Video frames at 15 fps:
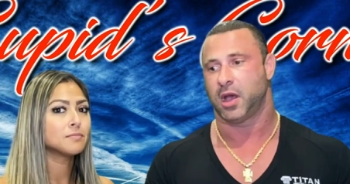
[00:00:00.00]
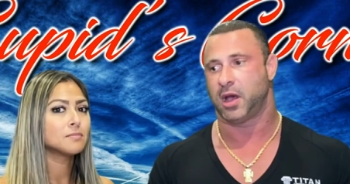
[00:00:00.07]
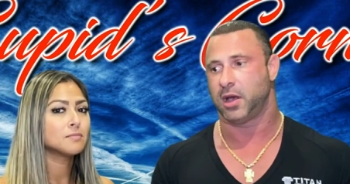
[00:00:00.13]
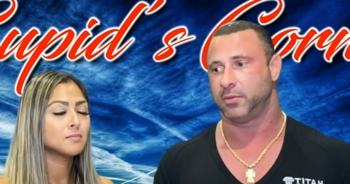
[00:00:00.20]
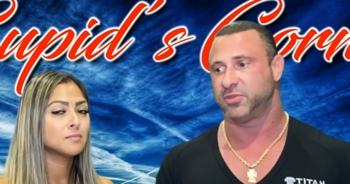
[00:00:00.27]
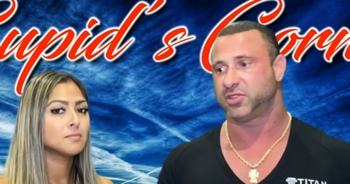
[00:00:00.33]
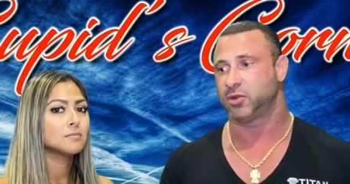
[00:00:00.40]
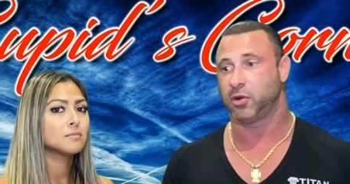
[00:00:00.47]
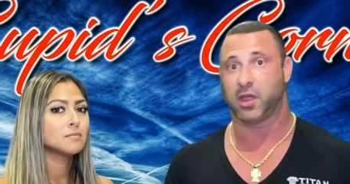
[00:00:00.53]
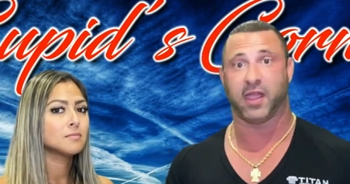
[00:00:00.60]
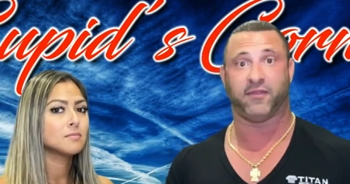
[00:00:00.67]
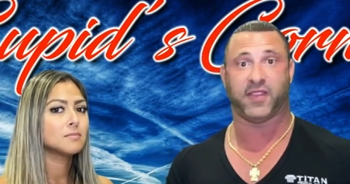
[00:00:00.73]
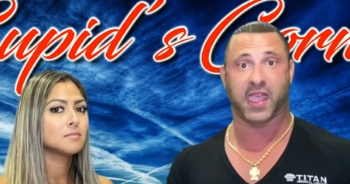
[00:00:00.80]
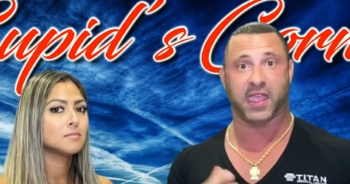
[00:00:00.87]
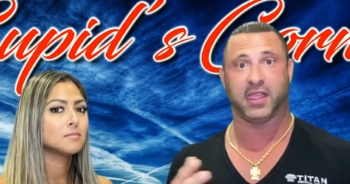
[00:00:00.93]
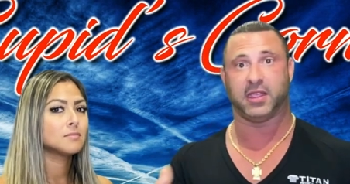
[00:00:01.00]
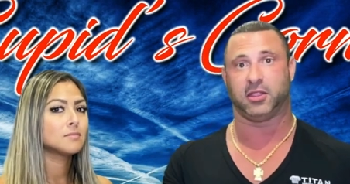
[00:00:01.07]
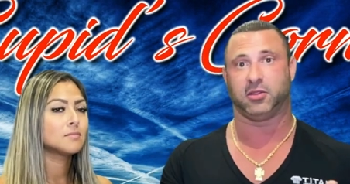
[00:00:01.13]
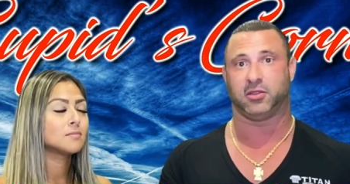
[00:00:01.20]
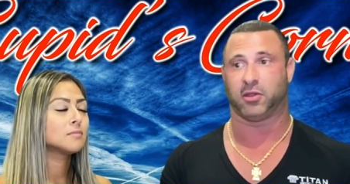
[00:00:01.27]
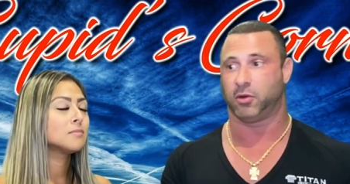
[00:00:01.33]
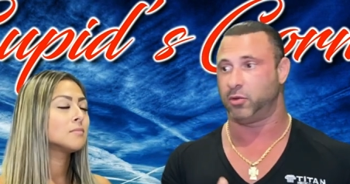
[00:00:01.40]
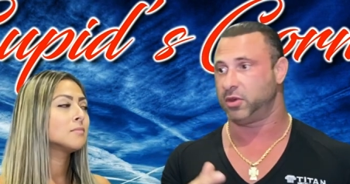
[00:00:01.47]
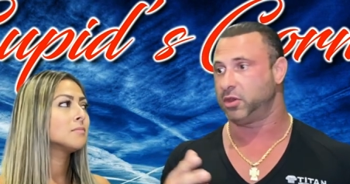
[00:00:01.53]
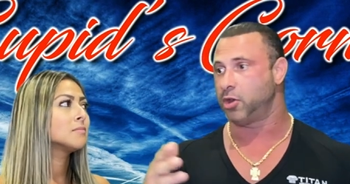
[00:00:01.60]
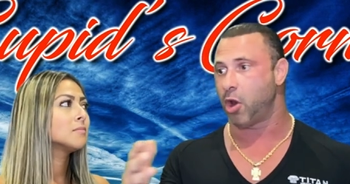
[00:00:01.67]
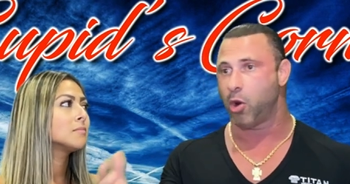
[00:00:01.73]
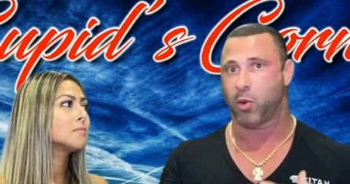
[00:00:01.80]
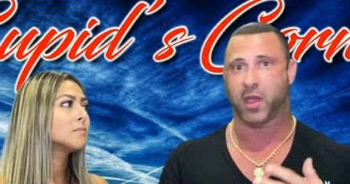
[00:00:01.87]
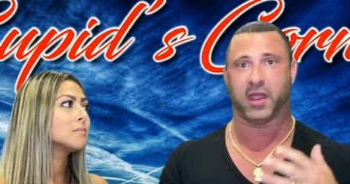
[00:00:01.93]
Speaker 1: Um, so if they, you know,
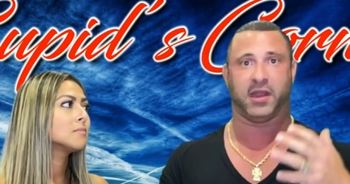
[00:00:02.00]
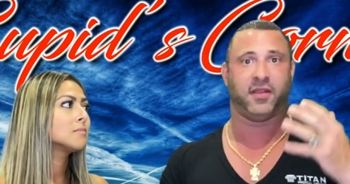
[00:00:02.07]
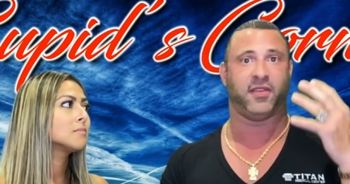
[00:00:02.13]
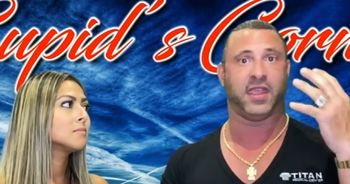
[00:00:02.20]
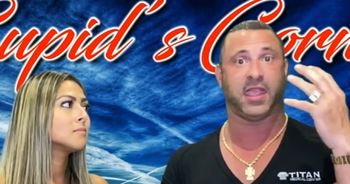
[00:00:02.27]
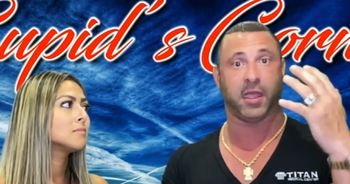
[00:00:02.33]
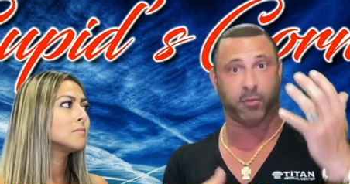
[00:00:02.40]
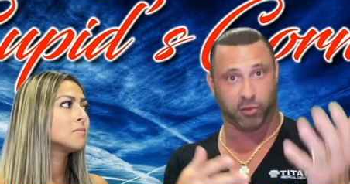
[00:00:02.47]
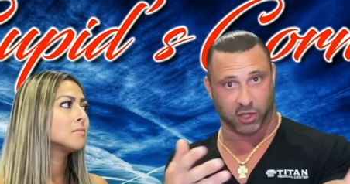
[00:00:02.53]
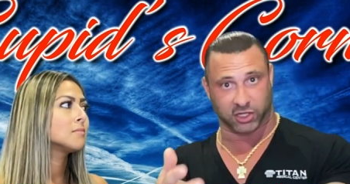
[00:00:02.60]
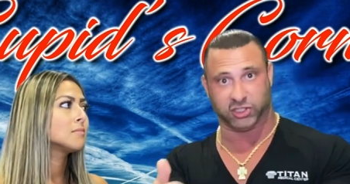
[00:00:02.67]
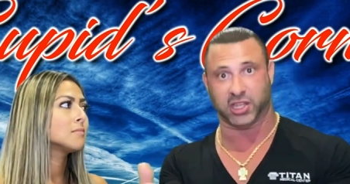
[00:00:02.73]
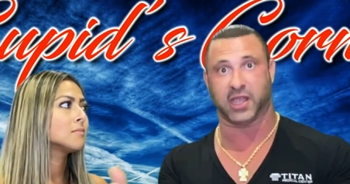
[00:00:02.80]
go in and they get blood